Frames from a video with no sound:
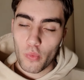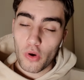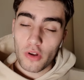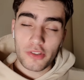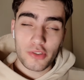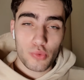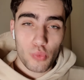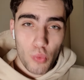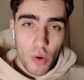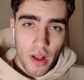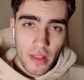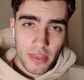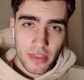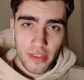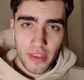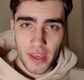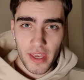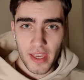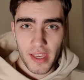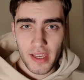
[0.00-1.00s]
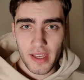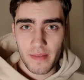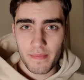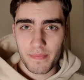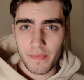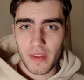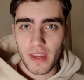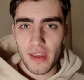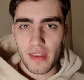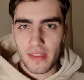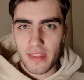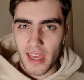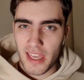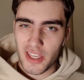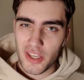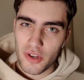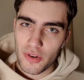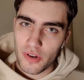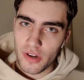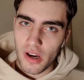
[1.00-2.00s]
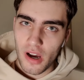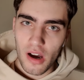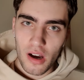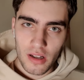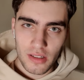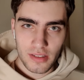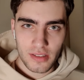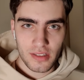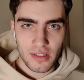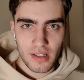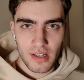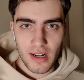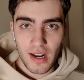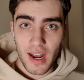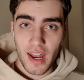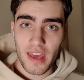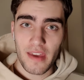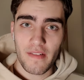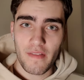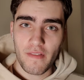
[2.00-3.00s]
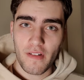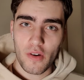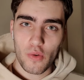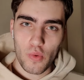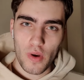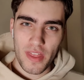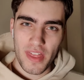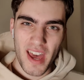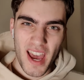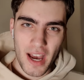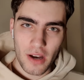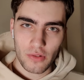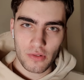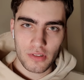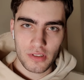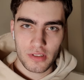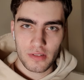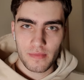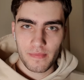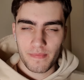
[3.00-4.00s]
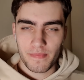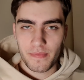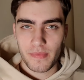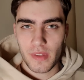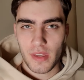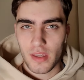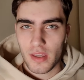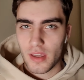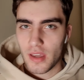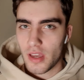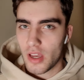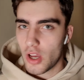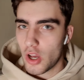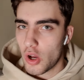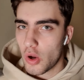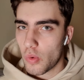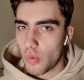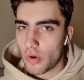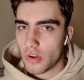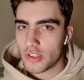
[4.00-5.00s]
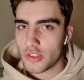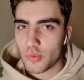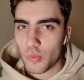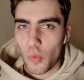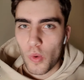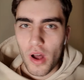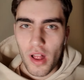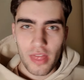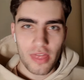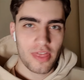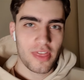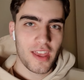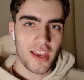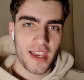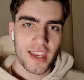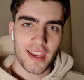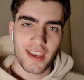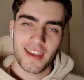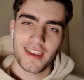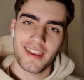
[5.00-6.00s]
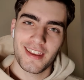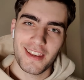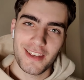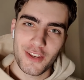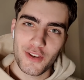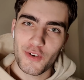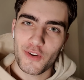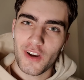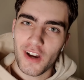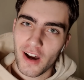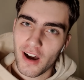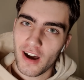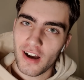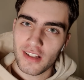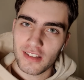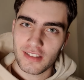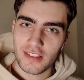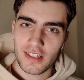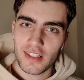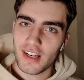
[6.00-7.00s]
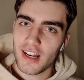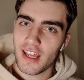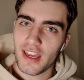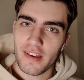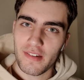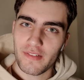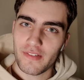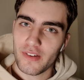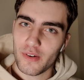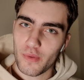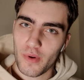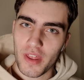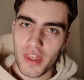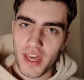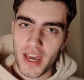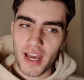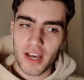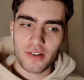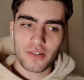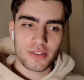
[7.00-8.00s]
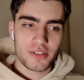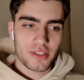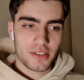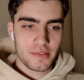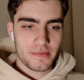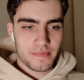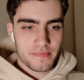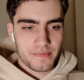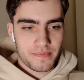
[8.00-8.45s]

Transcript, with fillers: What's one thing that you can't live without? What's one thing you can't live without?